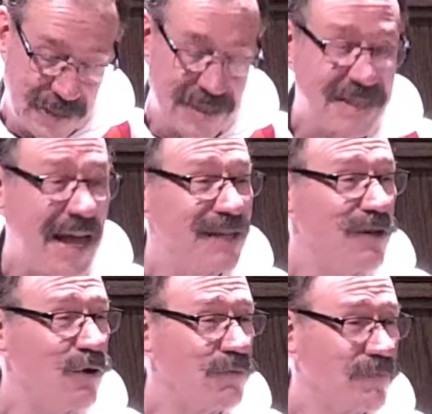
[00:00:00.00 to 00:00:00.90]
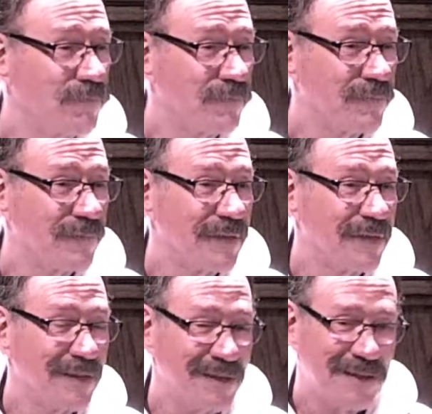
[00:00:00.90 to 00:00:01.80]
a side note,
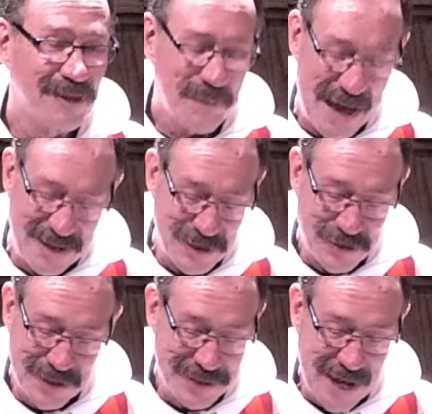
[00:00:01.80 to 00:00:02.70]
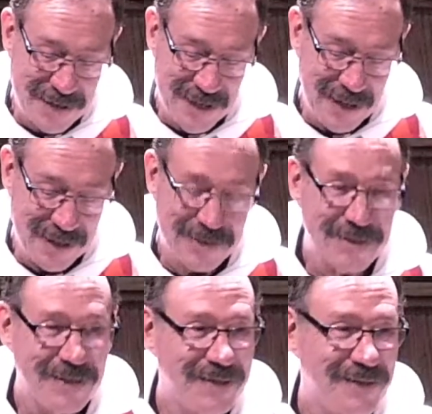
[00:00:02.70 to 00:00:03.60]
the passage does not tell us
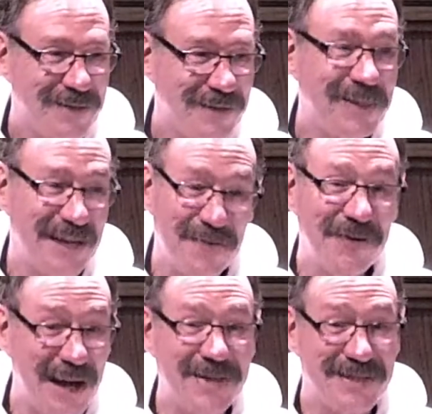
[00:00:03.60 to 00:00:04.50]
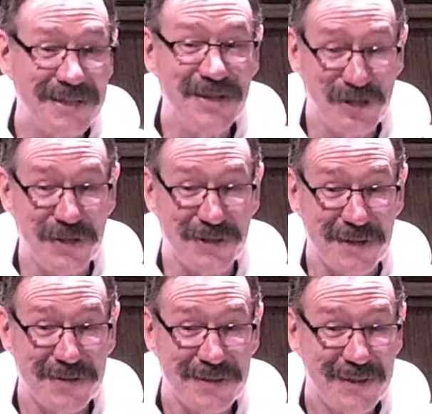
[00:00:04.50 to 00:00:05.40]
that they ever got to see Jesus.